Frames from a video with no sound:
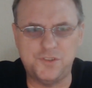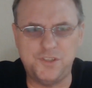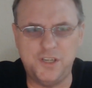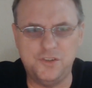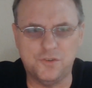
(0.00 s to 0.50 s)

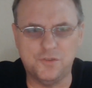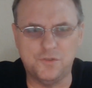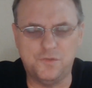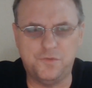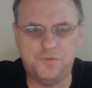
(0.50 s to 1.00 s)
t-shirt
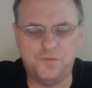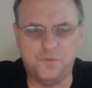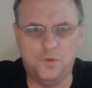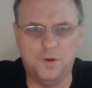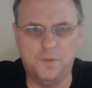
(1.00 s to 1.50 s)

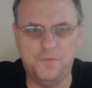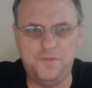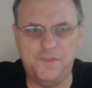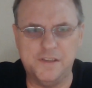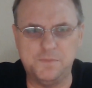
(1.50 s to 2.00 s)
from
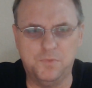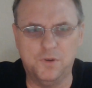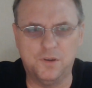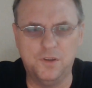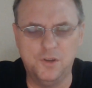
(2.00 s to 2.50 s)
Facebook,